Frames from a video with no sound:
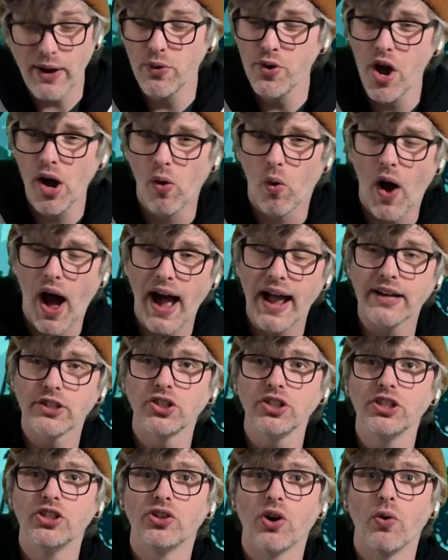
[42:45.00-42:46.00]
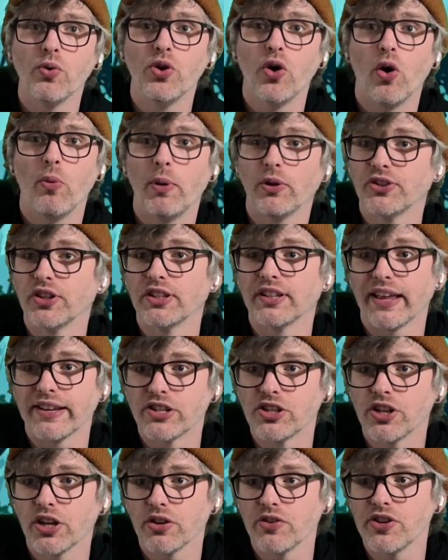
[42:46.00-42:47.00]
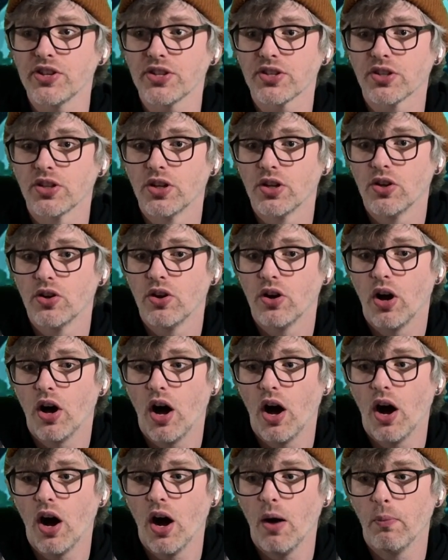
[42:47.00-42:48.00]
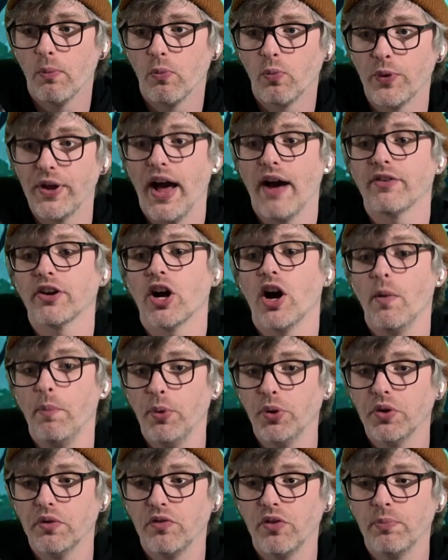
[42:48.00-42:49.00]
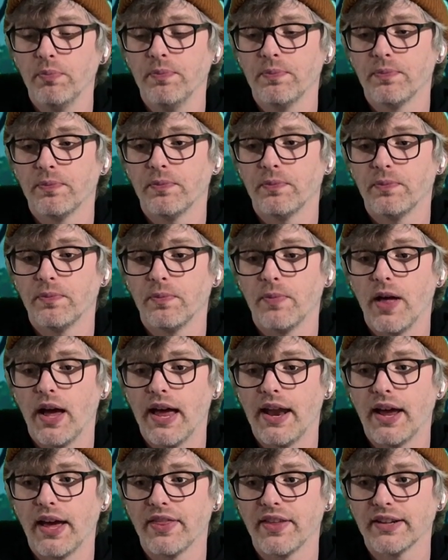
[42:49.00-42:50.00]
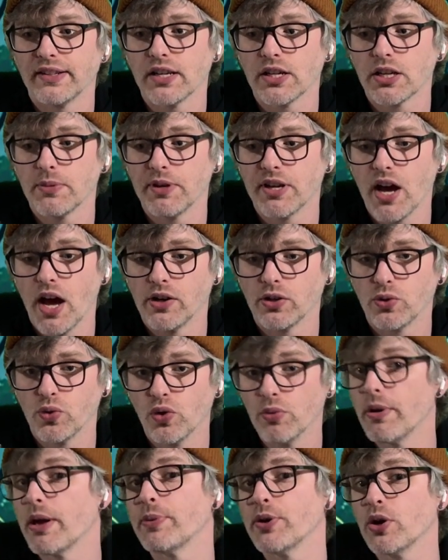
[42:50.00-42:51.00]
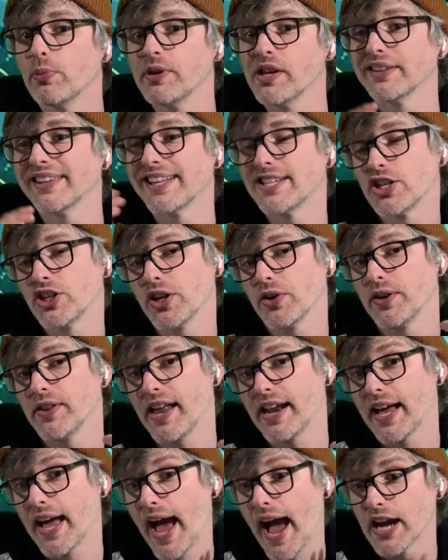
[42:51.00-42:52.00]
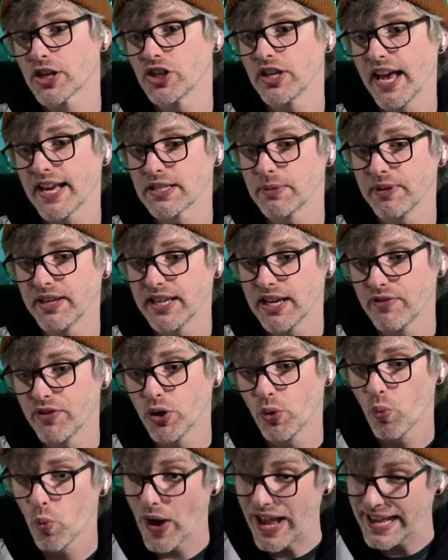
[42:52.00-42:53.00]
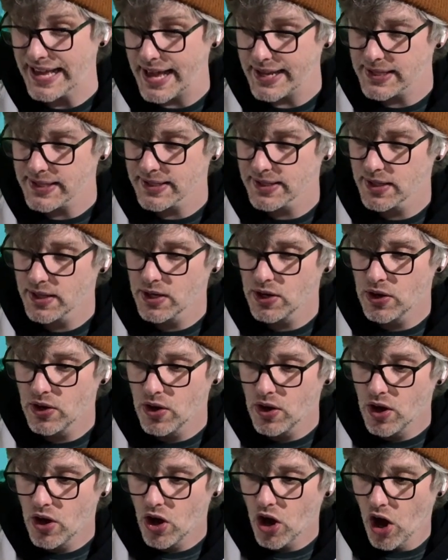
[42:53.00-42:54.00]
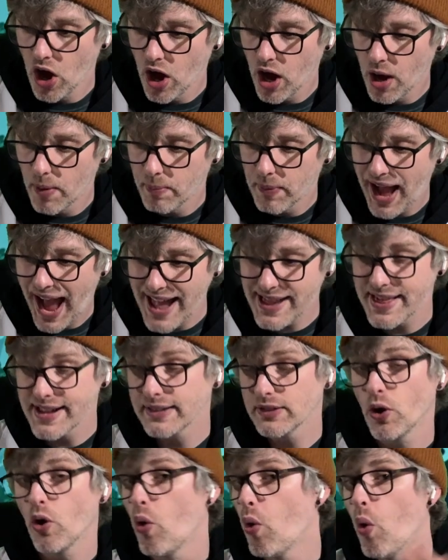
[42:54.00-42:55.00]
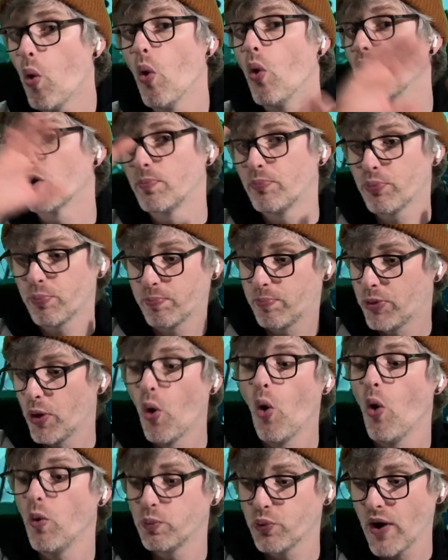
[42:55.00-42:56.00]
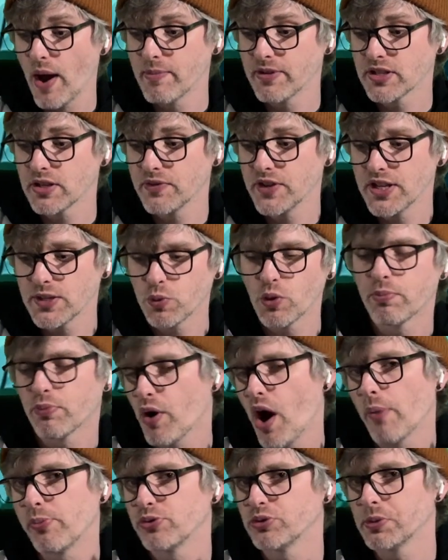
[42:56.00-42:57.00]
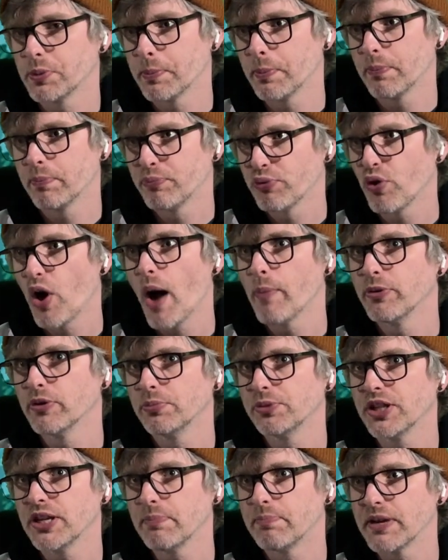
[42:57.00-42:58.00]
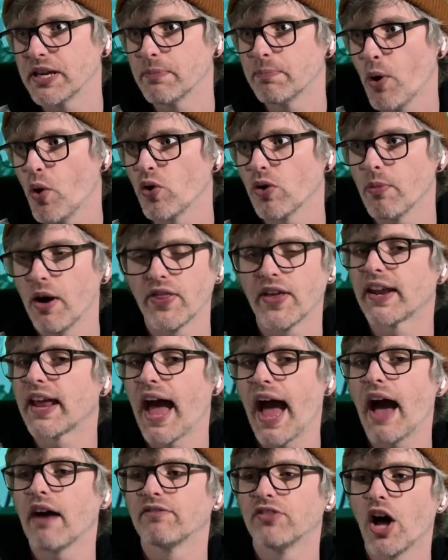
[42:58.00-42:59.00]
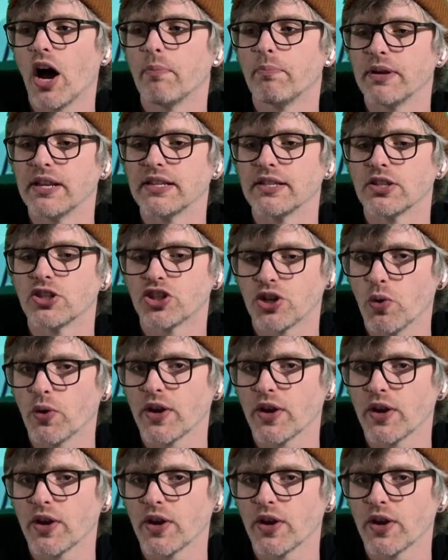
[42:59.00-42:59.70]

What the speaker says: I don't know. I actually don't know about the legendaries. We have a couple of them, and I think that could be kind of cool. Maybe it'll be a legendary that actually hasn't been given away yet. I think the whole premise of this would probably be Pokemon that have not been